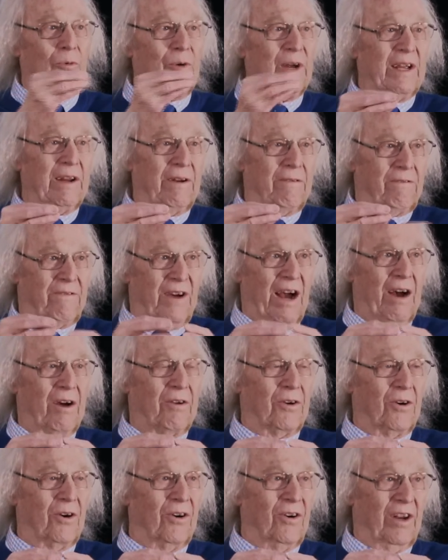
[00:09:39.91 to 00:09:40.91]
we had
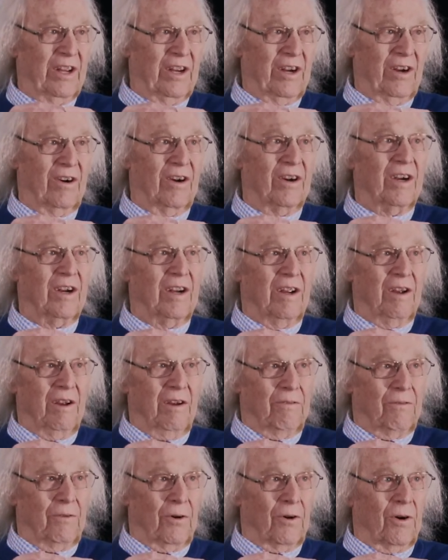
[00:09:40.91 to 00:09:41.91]
found earlier
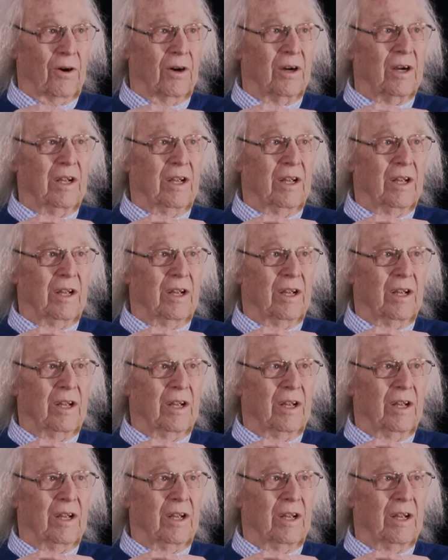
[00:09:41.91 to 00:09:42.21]
for